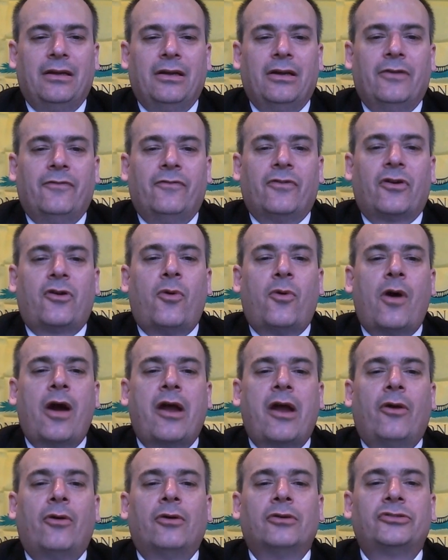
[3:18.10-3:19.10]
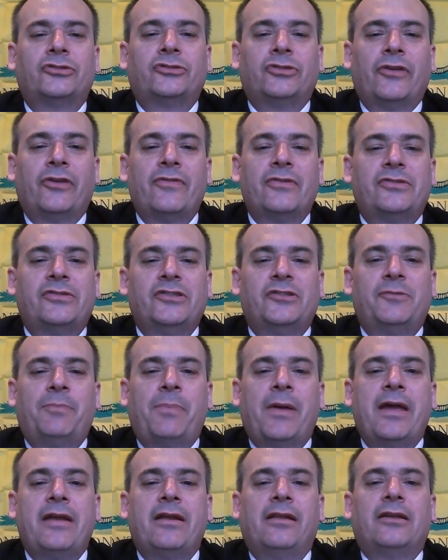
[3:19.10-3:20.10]
Require all services
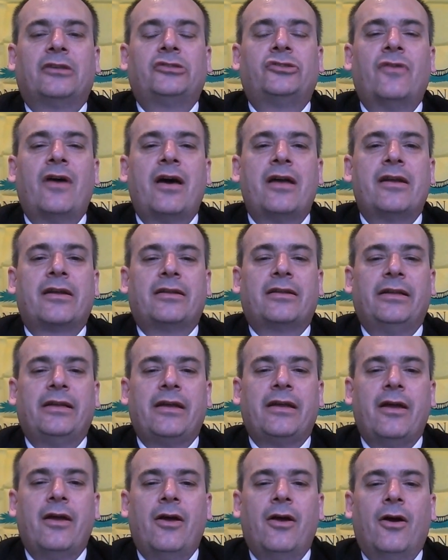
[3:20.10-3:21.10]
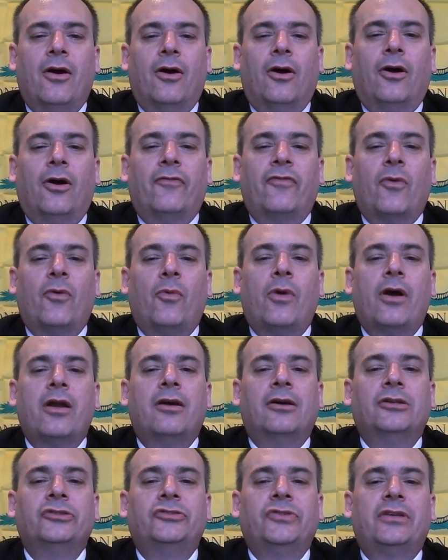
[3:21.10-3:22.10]
paid electronically over
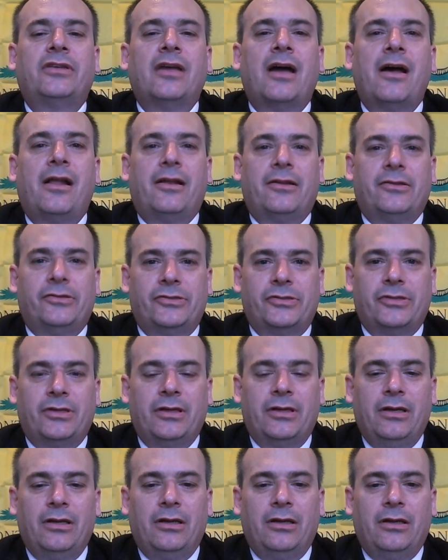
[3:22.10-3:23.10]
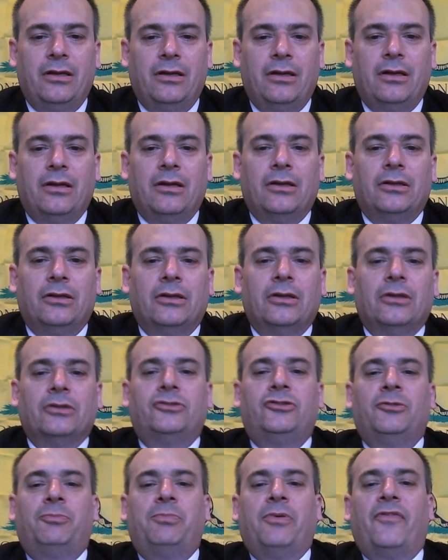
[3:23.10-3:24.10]
$100
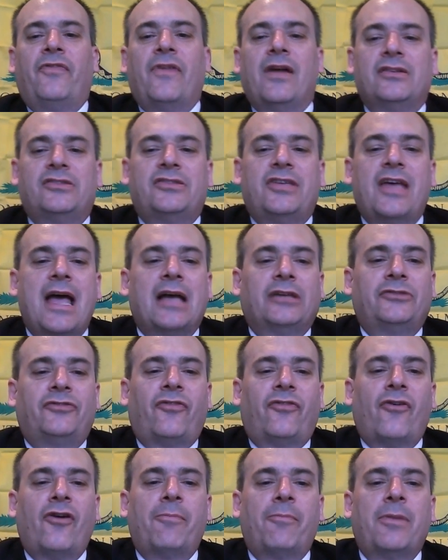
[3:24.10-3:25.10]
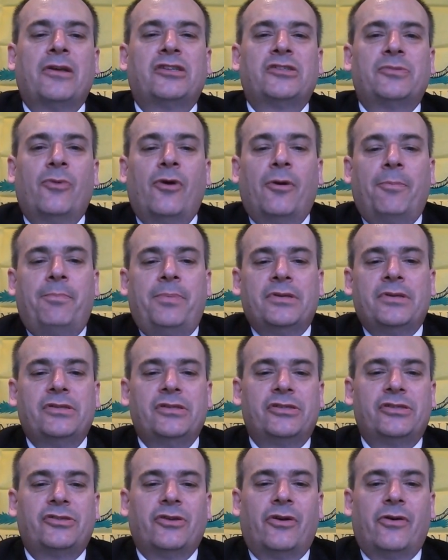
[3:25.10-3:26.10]
to prevent tax fraud by small
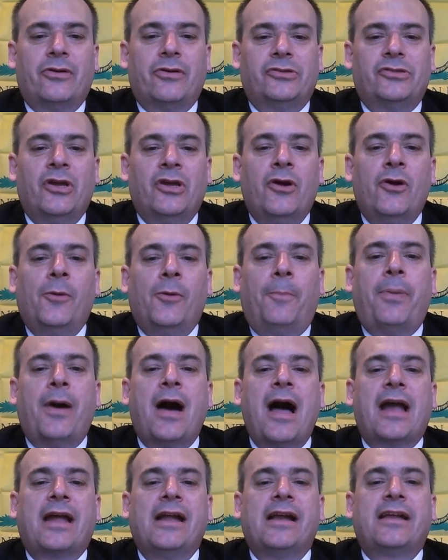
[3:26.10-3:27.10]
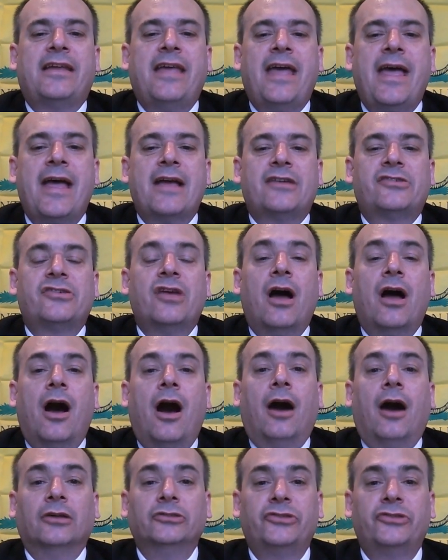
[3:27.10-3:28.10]
business owners who pocket cash
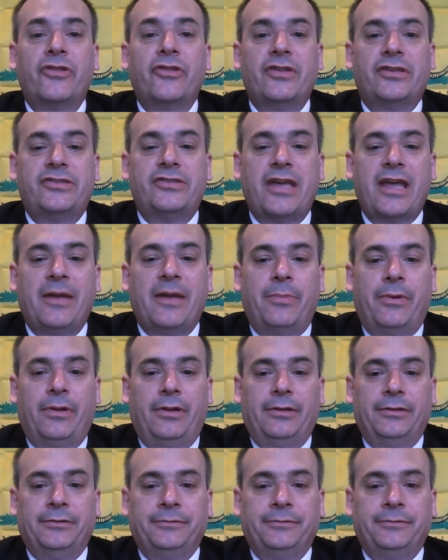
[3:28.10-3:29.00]
under the table.